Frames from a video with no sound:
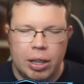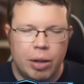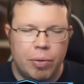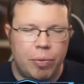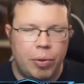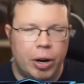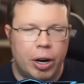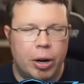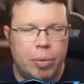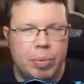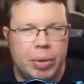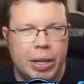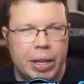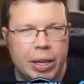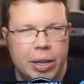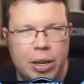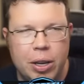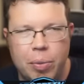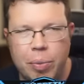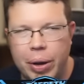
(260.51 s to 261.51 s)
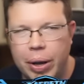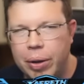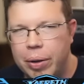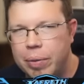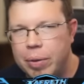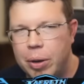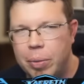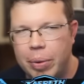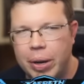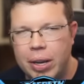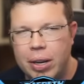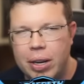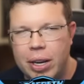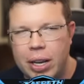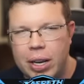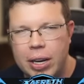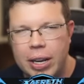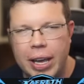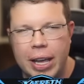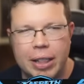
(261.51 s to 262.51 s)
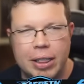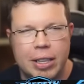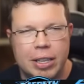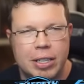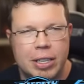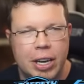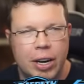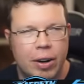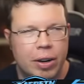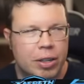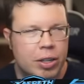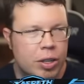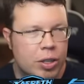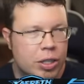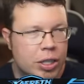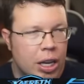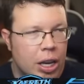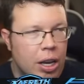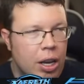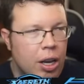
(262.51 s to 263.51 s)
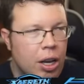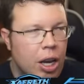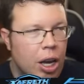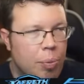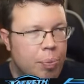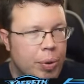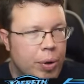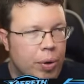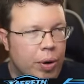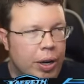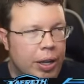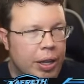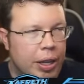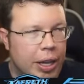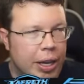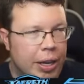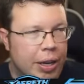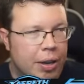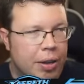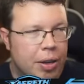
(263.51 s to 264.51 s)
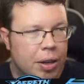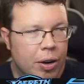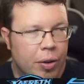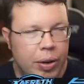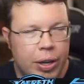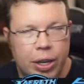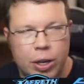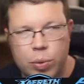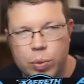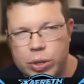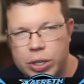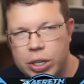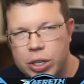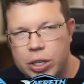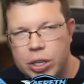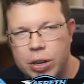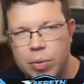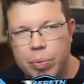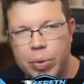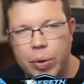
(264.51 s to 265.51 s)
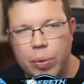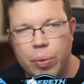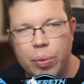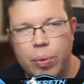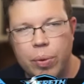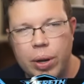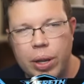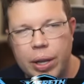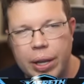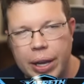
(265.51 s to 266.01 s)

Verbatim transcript: the farm that you might need to get these characters up and running. Like, you know, Inquisition have been